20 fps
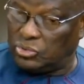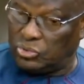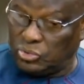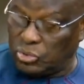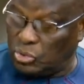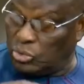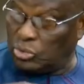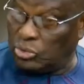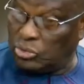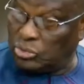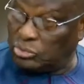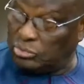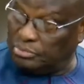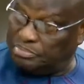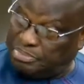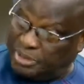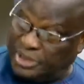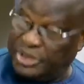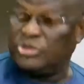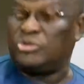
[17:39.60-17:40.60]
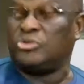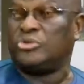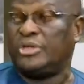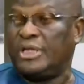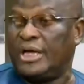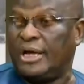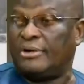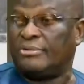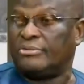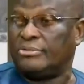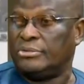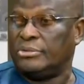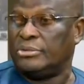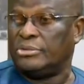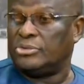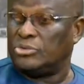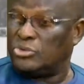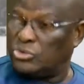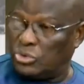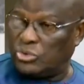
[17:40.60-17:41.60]
to pin you down
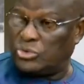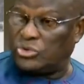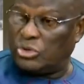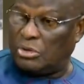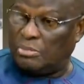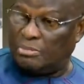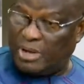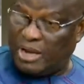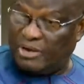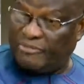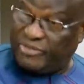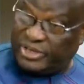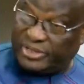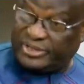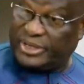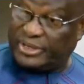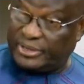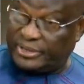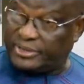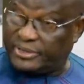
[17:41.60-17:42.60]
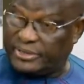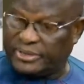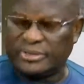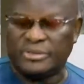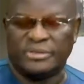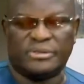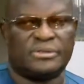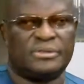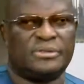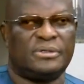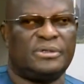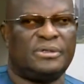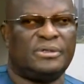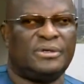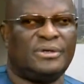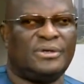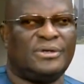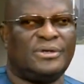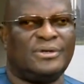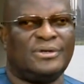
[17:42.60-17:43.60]
to some malfeasance,
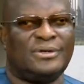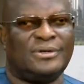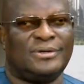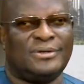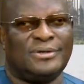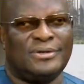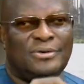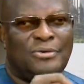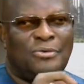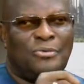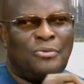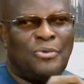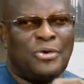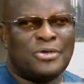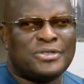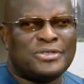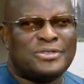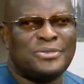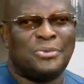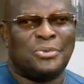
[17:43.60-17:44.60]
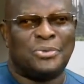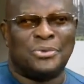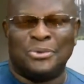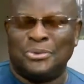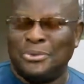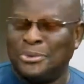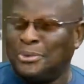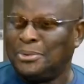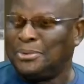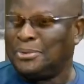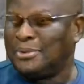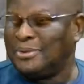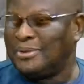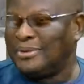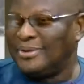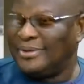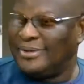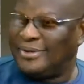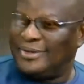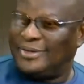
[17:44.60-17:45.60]
what he would do
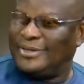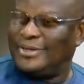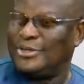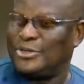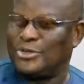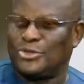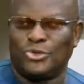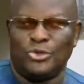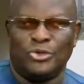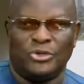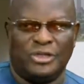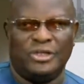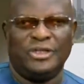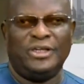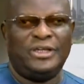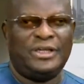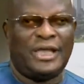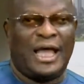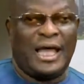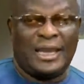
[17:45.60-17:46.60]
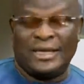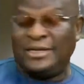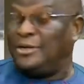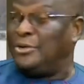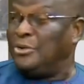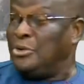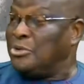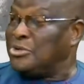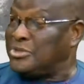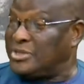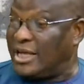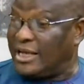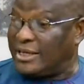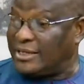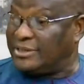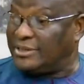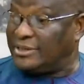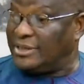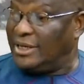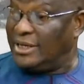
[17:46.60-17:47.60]
is to, and he knows
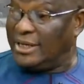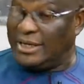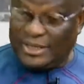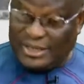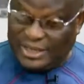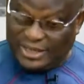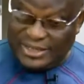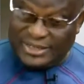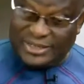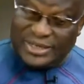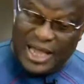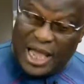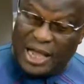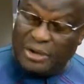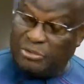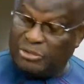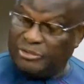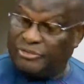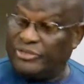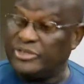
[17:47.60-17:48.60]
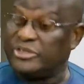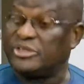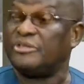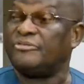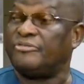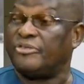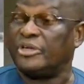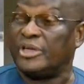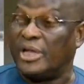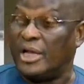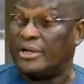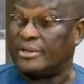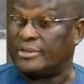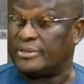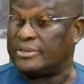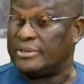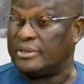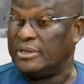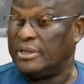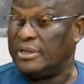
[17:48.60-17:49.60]
that this guy with fishy
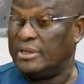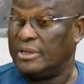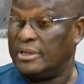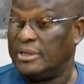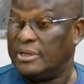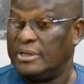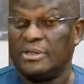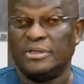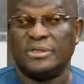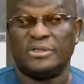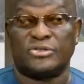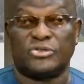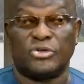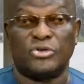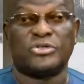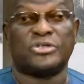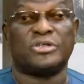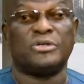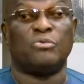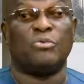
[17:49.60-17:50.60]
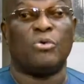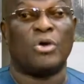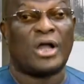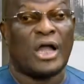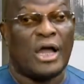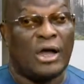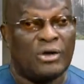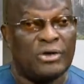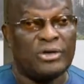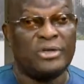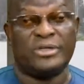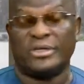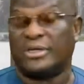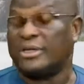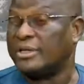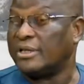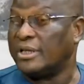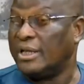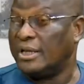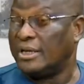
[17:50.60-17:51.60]
fingers is such a workaholic
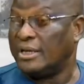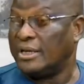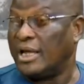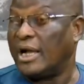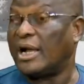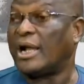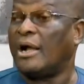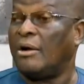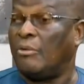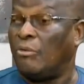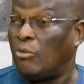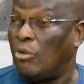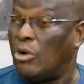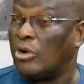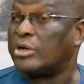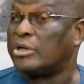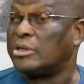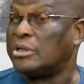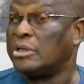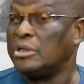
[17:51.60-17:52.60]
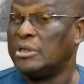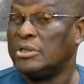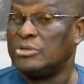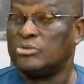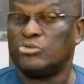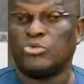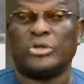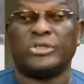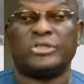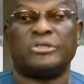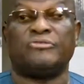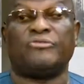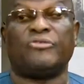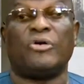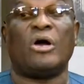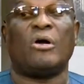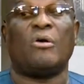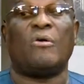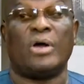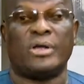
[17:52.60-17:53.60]
that can work
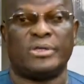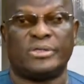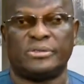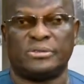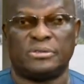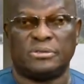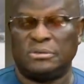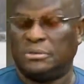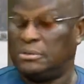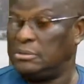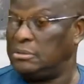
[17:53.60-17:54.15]
24 hours